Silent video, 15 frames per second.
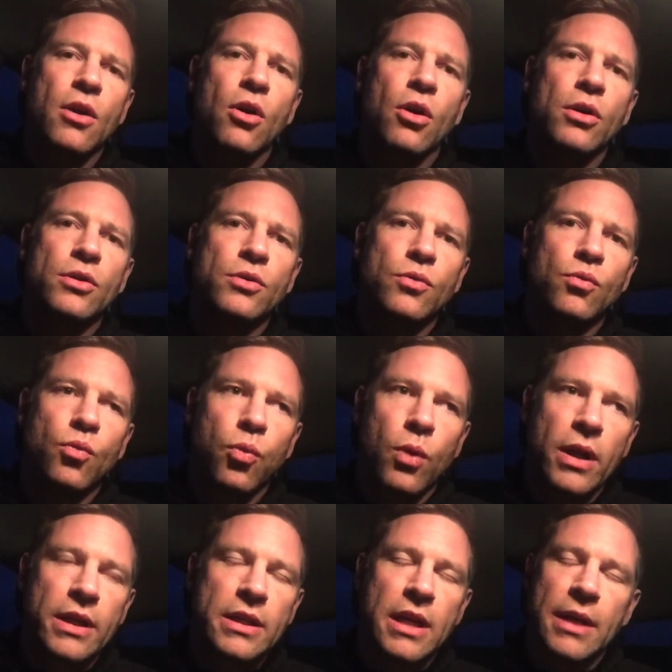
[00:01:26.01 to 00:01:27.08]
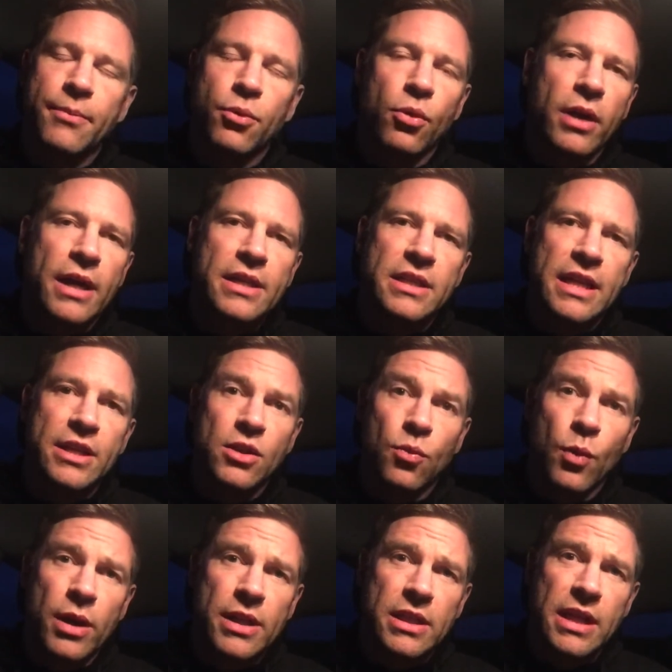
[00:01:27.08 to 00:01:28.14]
on when and Broadgate Estates on
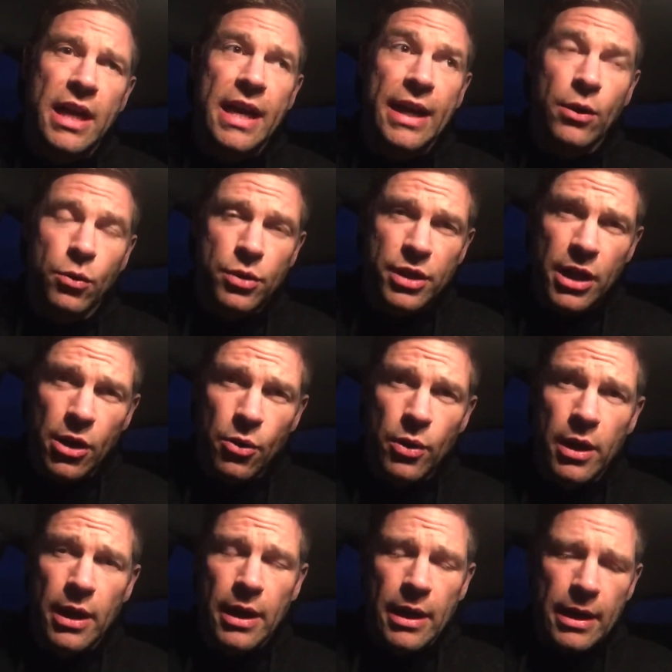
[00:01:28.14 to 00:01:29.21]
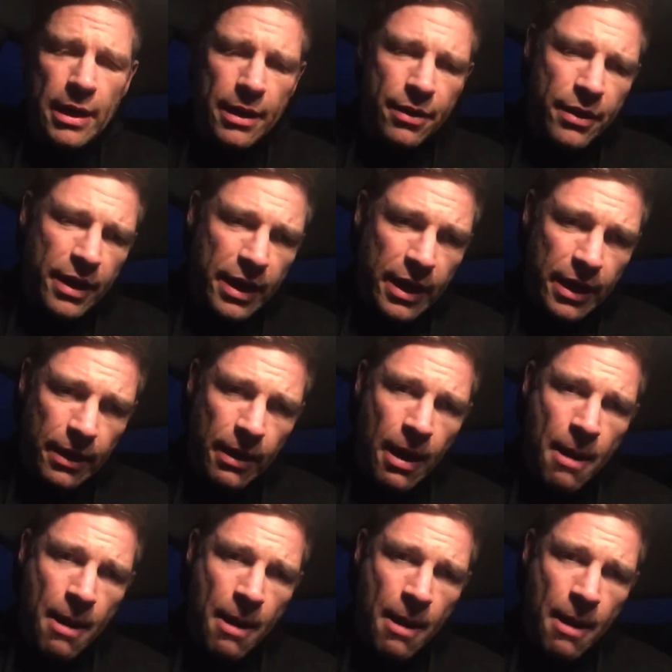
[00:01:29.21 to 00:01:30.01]
Wednesday, and also the